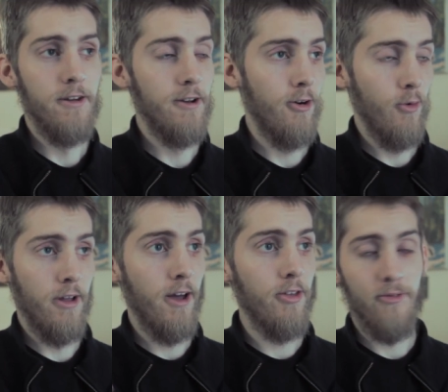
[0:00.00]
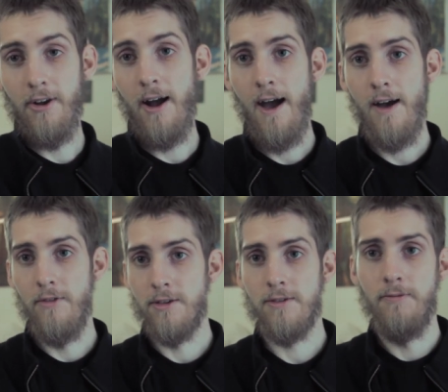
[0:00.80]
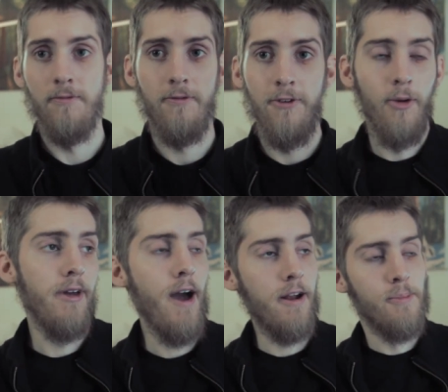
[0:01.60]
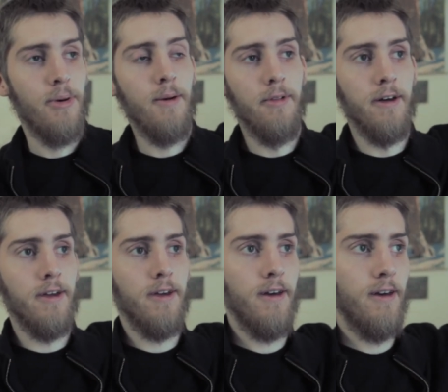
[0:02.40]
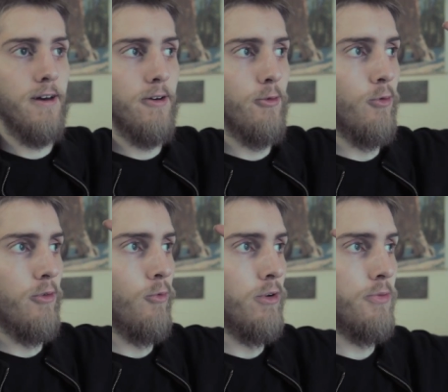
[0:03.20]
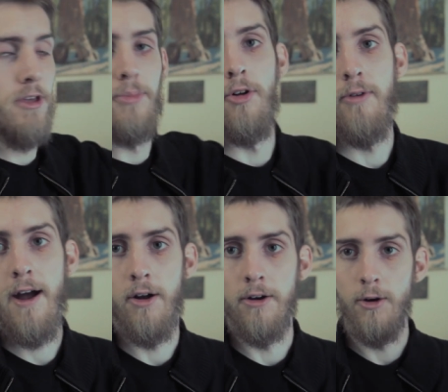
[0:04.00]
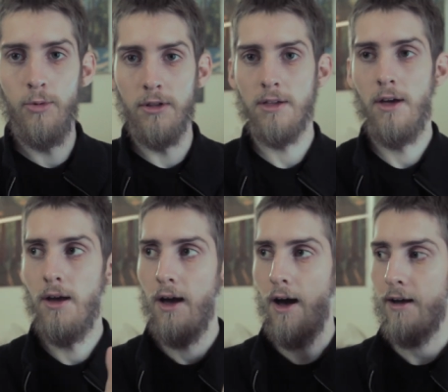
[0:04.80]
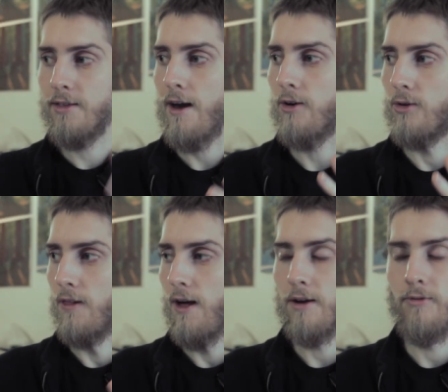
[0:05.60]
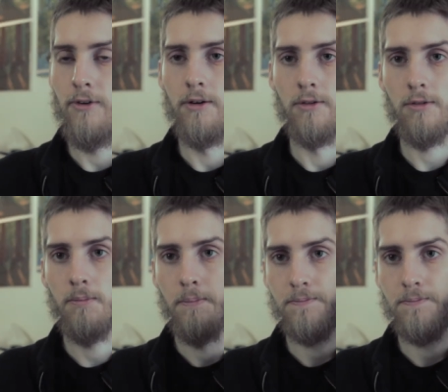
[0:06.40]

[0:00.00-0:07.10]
You know, another fear I have is filming out in public with people around. It was, I tackled a lot of fears